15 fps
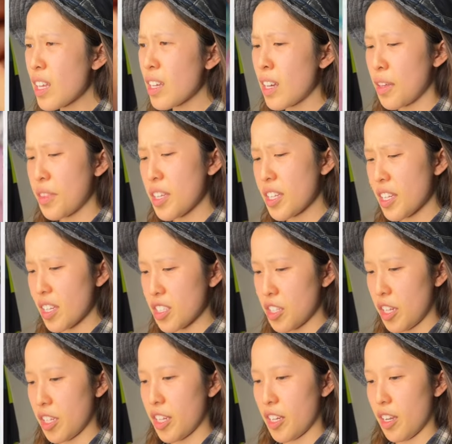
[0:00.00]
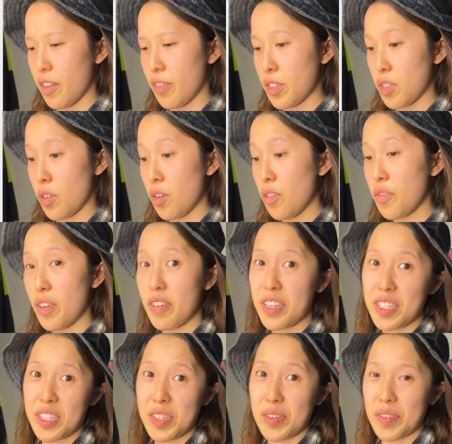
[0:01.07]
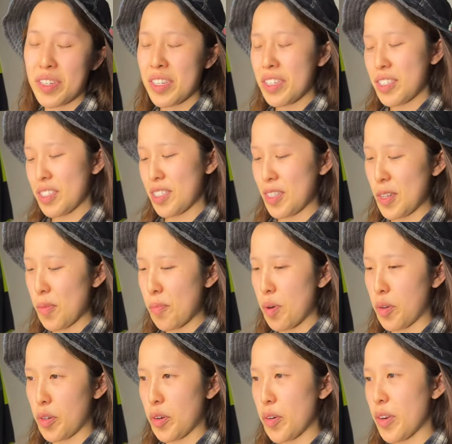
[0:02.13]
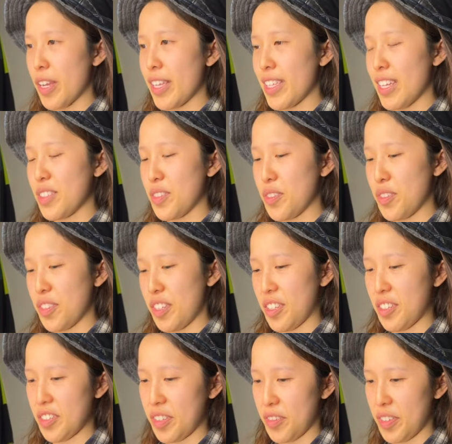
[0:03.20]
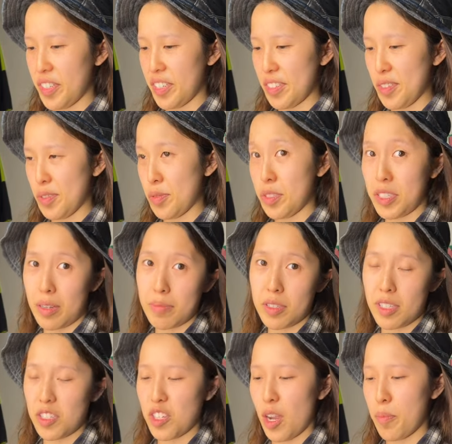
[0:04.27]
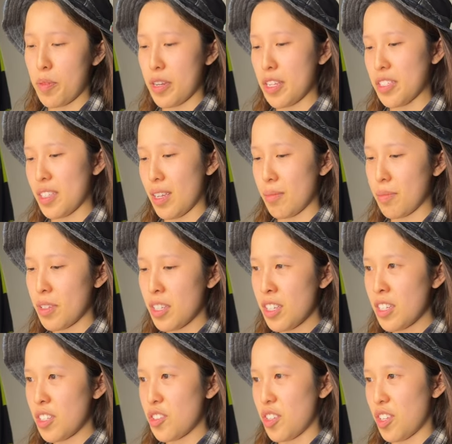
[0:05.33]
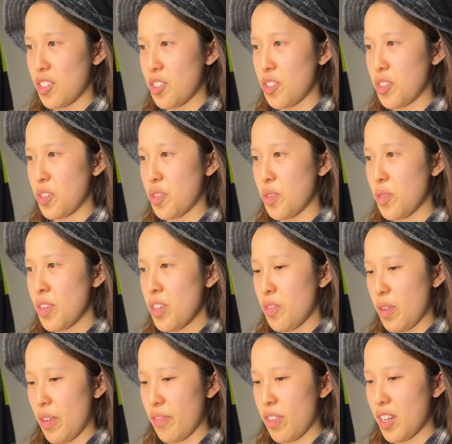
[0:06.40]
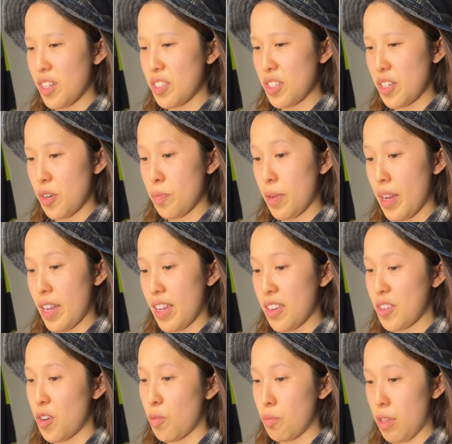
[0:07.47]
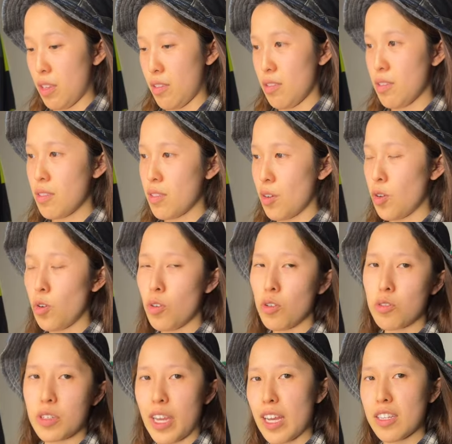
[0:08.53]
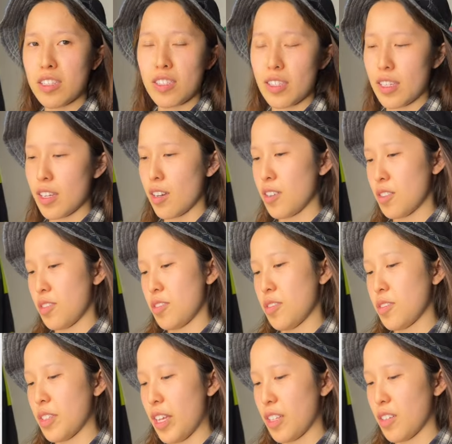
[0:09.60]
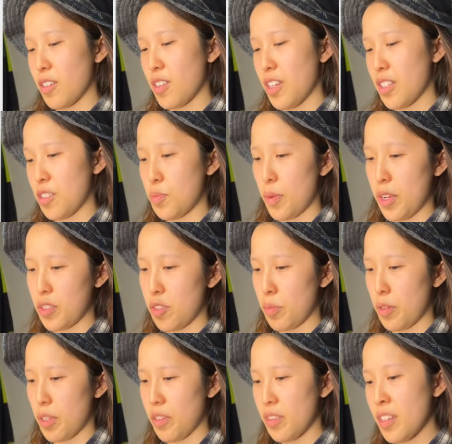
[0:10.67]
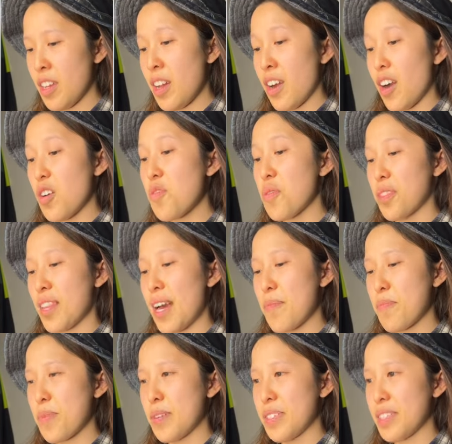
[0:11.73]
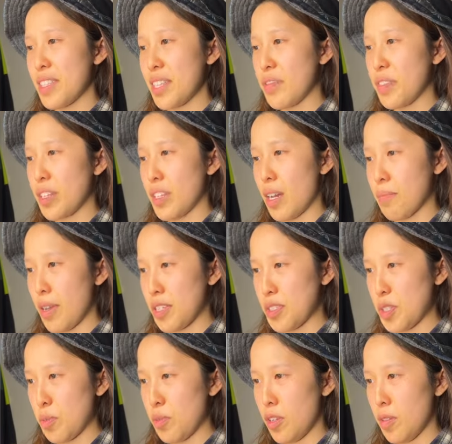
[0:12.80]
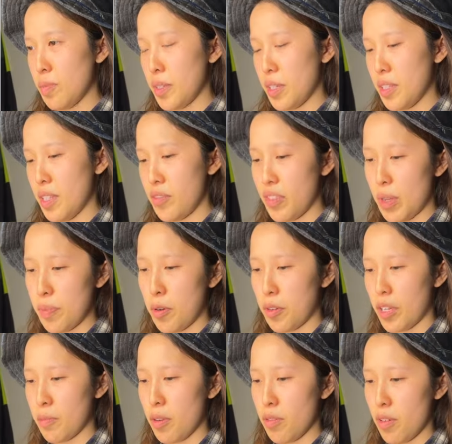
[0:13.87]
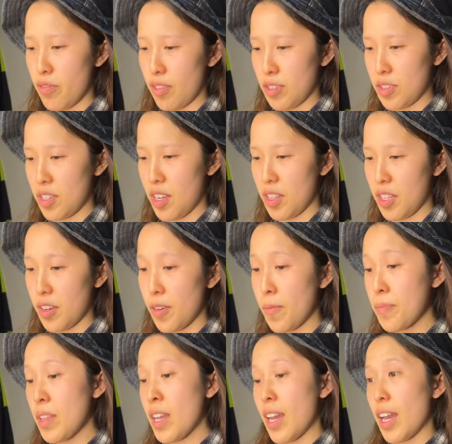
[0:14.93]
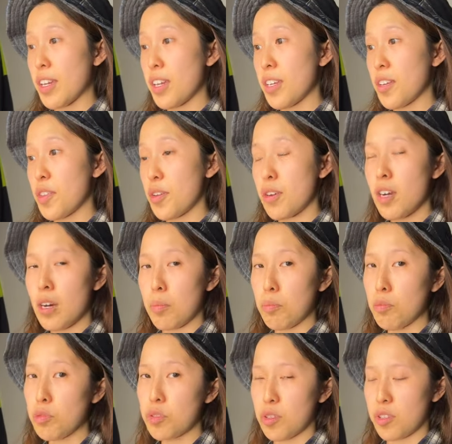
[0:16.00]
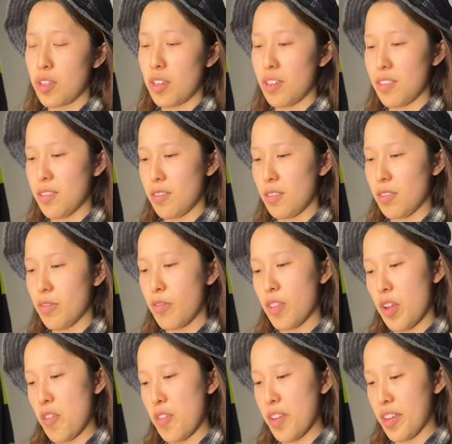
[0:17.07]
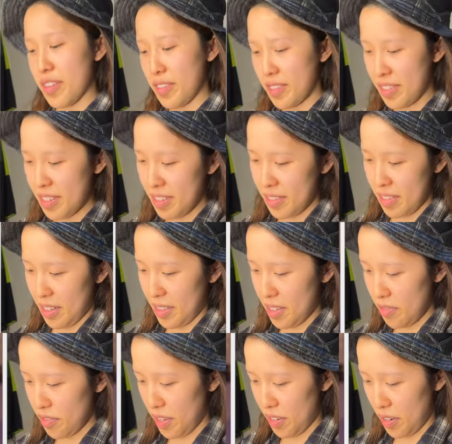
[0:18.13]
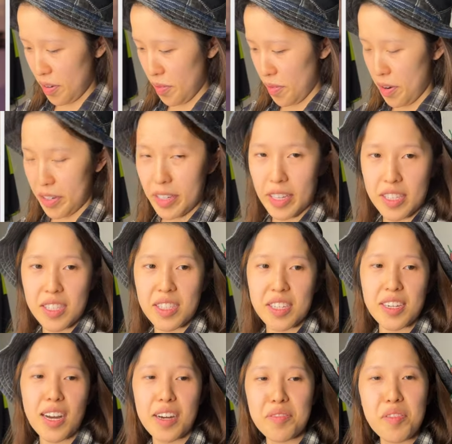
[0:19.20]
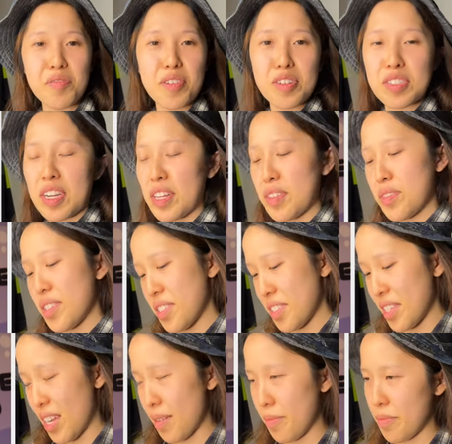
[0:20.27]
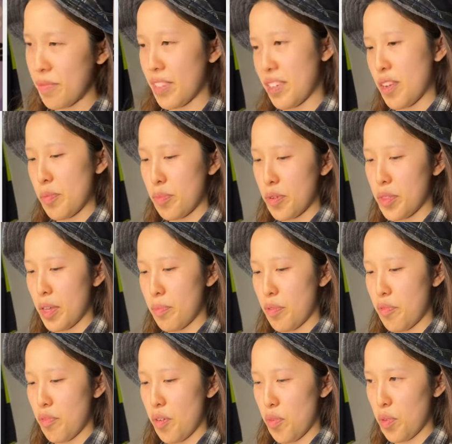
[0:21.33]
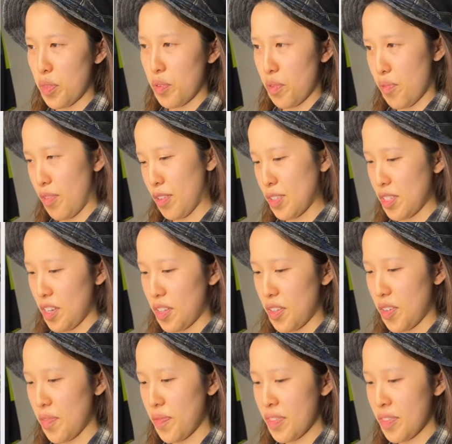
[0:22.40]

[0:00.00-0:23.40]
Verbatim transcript: I think I actually did get Ivysaur. Oh, very cute. Slowpoke, or Yadon in Korean as well. Same as the Japanese name. Sandshrew. We have Haunter by Komiya. The whole Ghastly Haunter Gengar line is by Komiya. Oh, Lapras. Lovely. Not Master Ball, but a lovely Pokeball Reverse Holo. And another Busuta, or Flareon. I love that artwork. It's the non-Reverse Holo this time. And I pulled that before with the Reverse Holo.